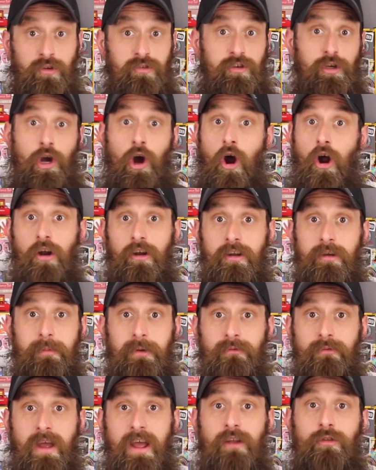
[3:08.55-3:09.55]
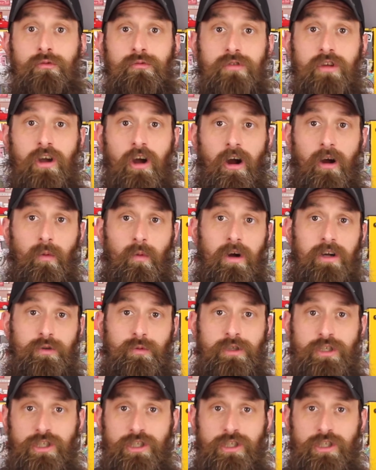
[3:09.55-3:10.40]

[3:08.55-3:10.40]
Does a car need to be ran through the car wash?